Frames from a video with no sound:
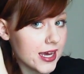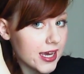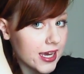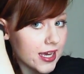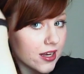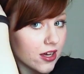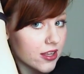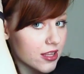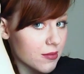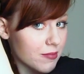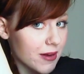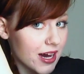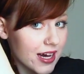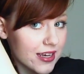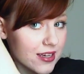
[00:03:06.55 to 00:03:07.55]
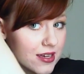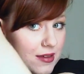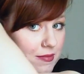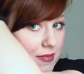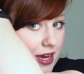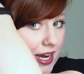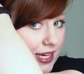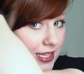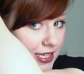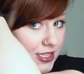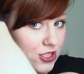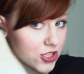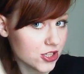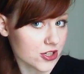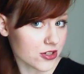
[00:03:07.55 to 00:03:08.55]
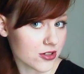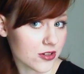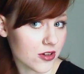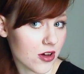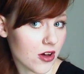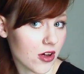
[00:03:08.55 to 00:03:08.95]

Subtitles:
And on the bottom, I like to curl